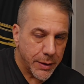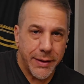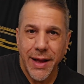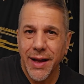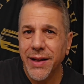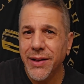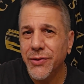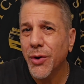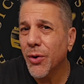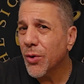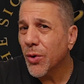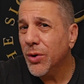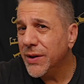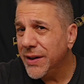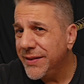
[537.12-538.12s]
Nice
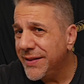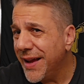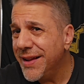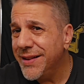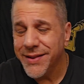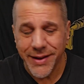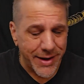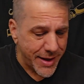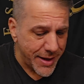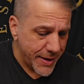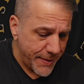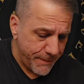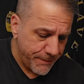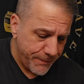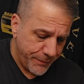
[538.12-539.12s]
early day
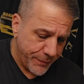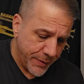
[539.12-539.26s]
today.